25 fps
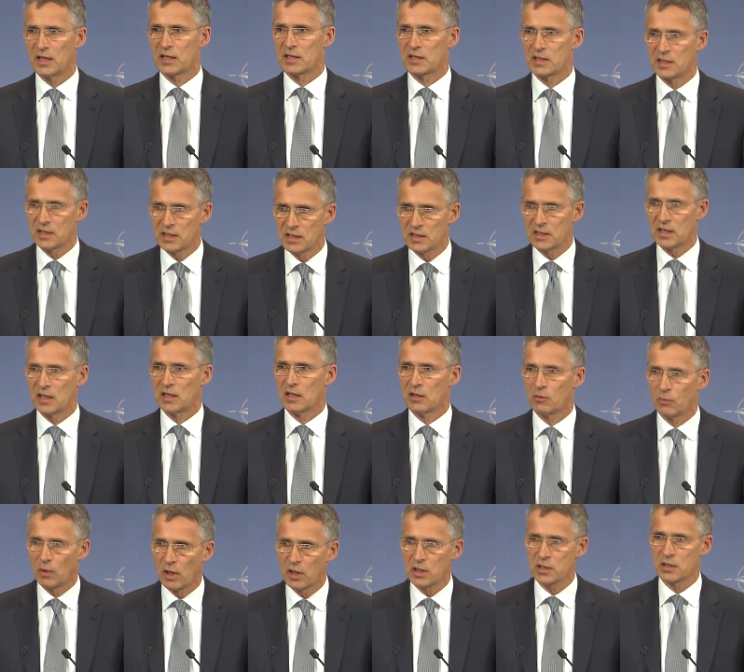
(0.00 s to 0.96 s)
assist, and
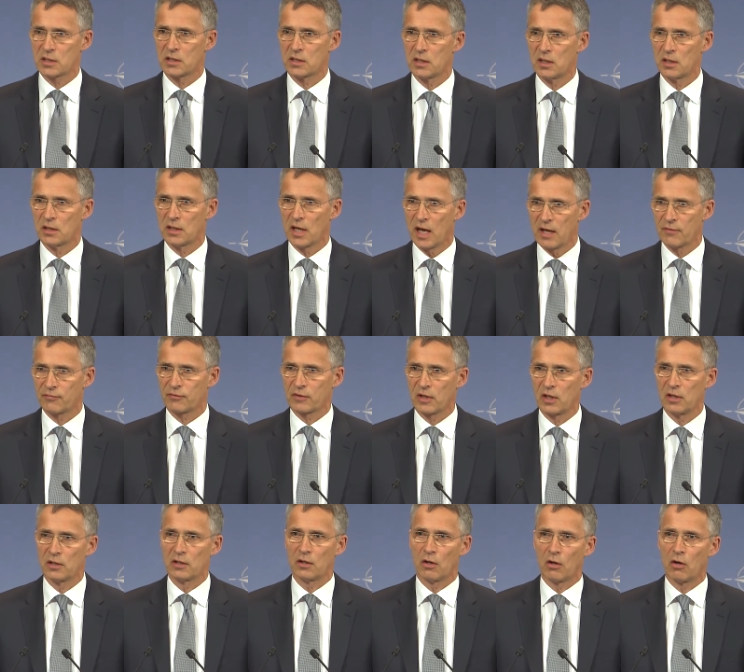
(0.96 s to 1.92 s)
advise the
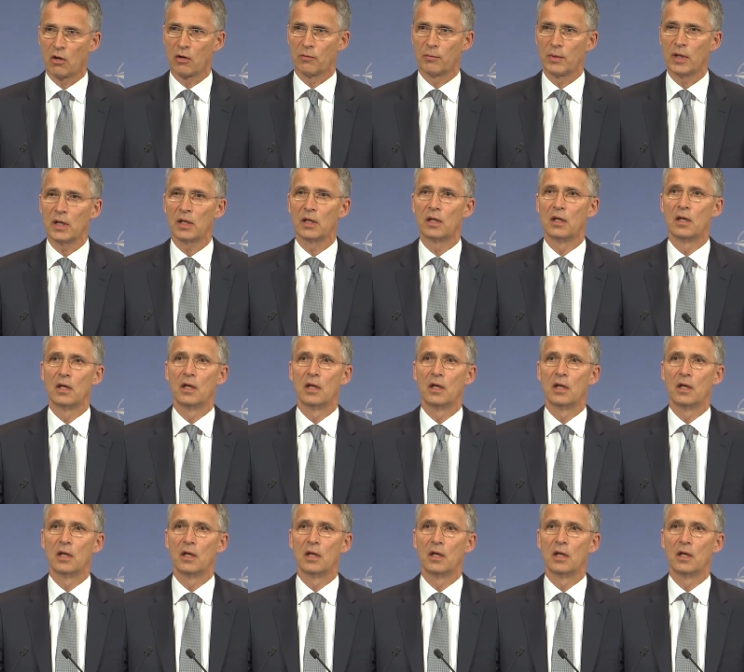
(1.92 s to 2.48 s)
Afghan army.